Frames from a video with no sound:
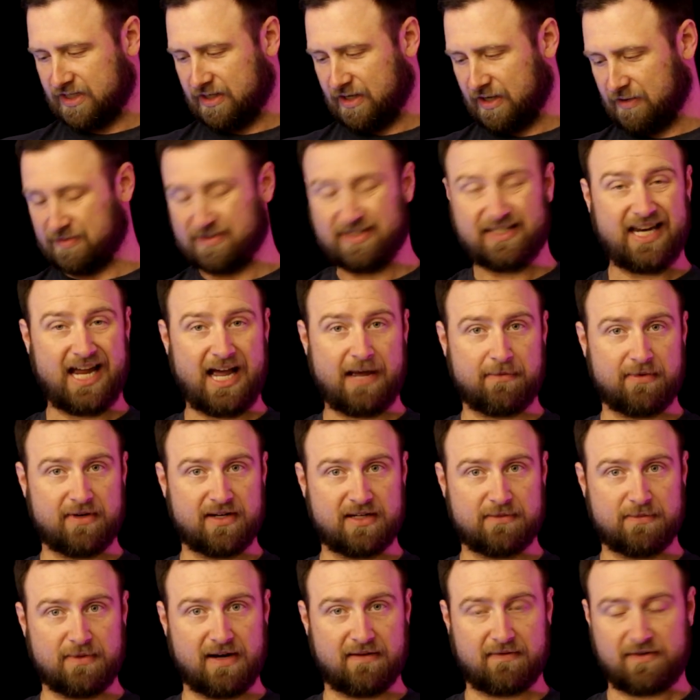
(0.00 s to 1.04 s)
They would stab
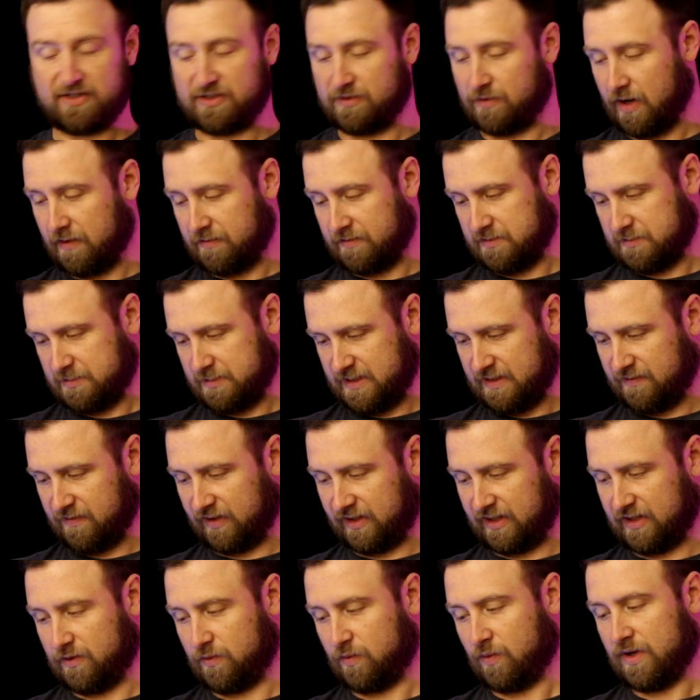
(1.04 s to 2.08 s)
into me every so often,
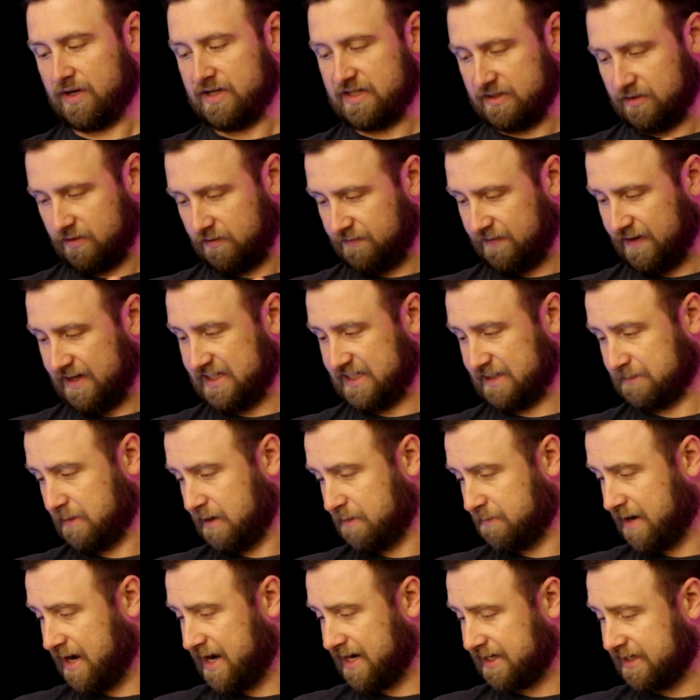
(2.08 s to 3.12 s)
specifically the ones that are facing my
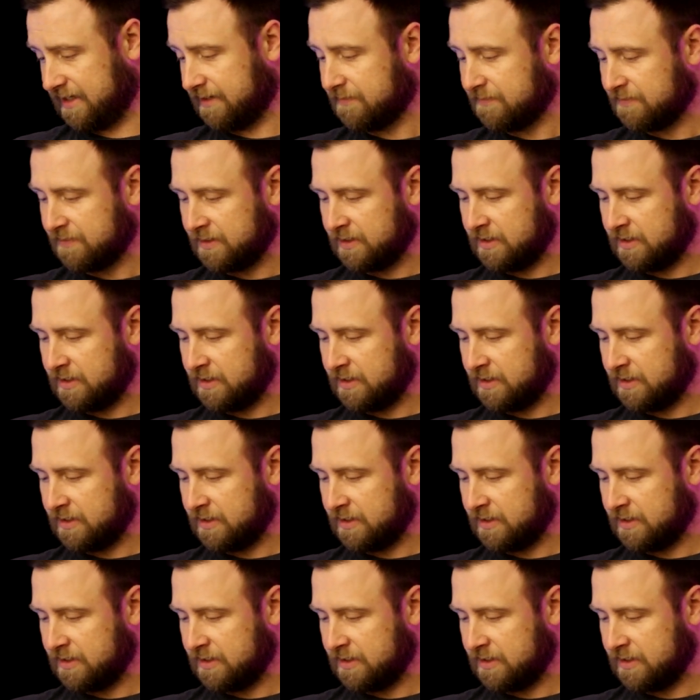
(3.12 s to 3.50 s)
body.